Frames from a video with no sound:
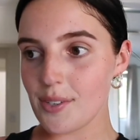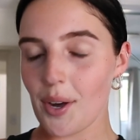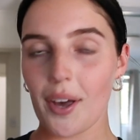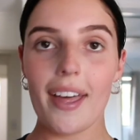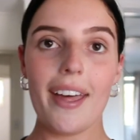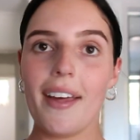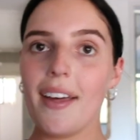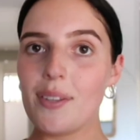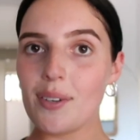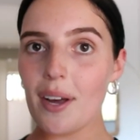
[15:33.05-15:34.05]
So
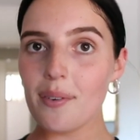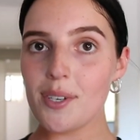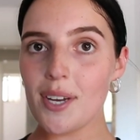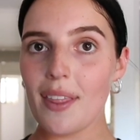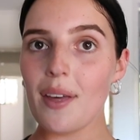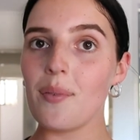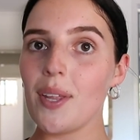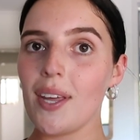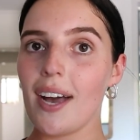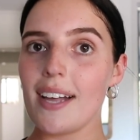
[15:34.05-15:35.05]
thought I would share them
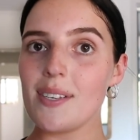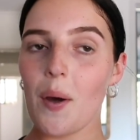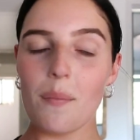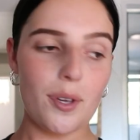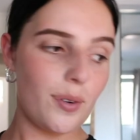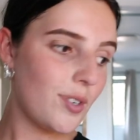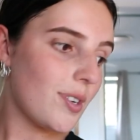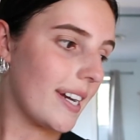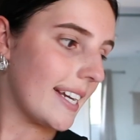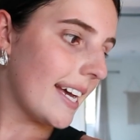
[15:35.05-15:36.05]
with you guys. I hope you
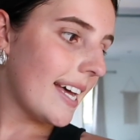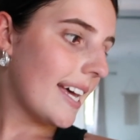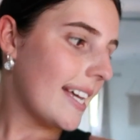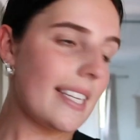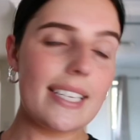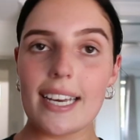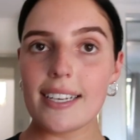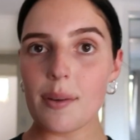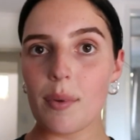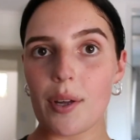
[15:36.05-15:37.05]
enjoyed seeing
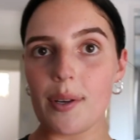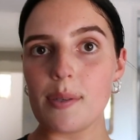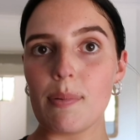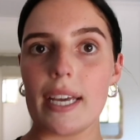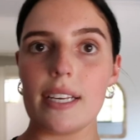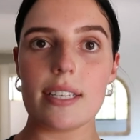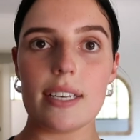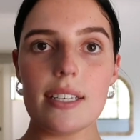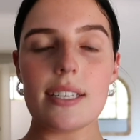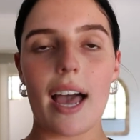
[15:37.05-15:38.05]
some of those pieces.